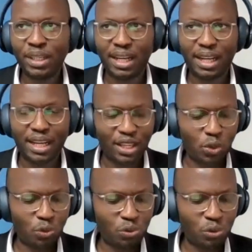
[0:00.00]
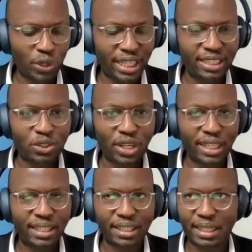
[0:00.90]
Uh, you've already sort
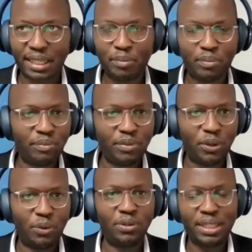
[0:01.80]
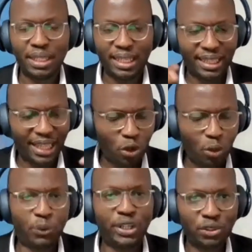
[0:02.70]
of like, um, you know, uh, the
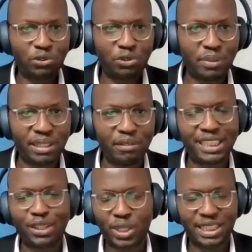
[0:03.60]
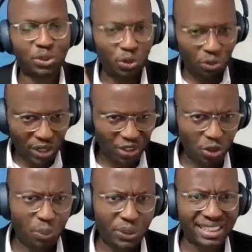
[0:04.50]
cooperation from uh, if an organization is already
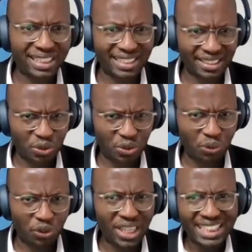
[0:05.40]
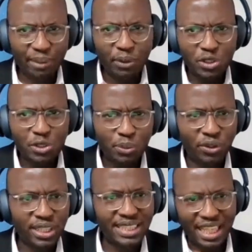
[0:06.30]
incorporated and so forth. Some of those
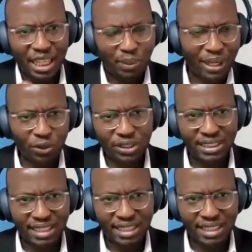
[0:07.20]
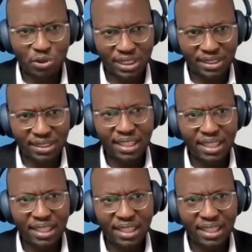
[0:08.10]
small things help a lot in terms of
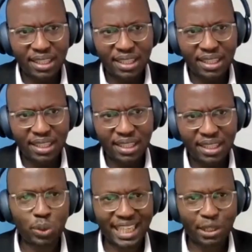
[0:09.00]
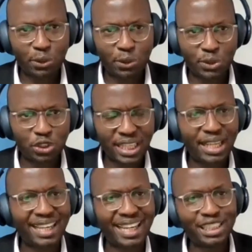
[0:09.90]
just uh, making sure that the
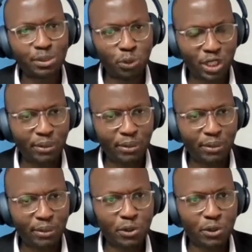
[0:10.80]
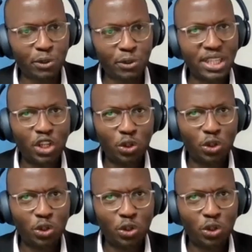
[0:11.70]
negotiation then runs smoothly because
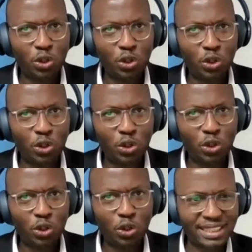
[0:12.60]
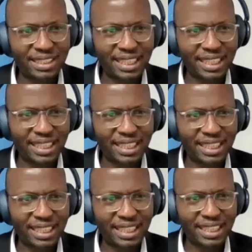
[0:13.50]
you don't have uh, small things that people
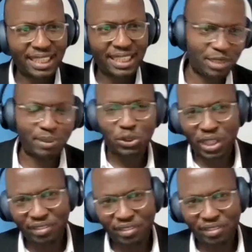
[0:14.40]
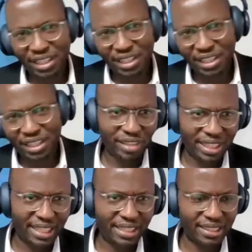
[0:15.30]
can start saying, "Yo, oh, but you haven't done this, but you haven't
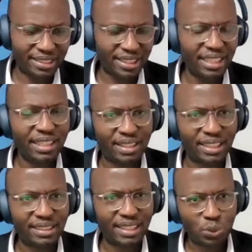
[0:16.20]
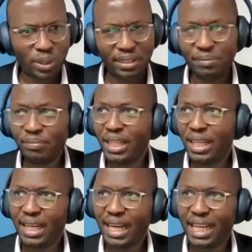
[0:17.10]
done this, but you haven't done this." Right?
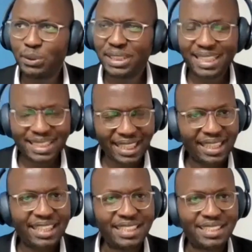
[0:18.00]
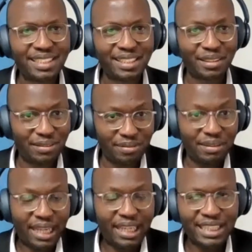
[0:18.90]
That's one. Uh, and I would say the second thing is,
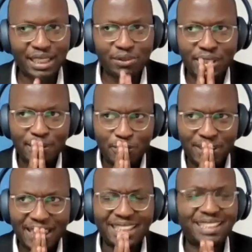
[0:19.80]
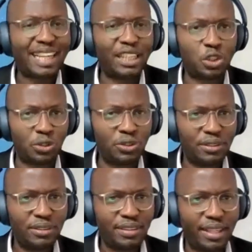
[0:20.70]
uh, at least as far as I'm concerned, is structure.
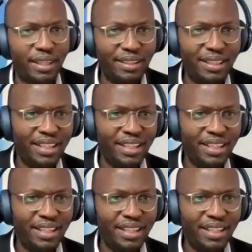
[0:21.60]
Yeah.